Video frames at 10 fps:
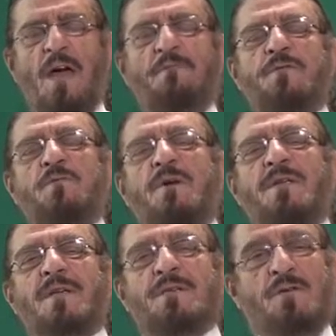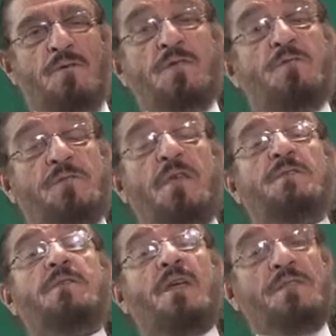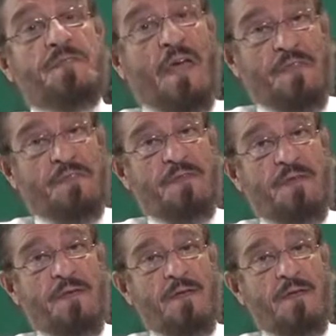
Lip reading: Everyone is going to taste death.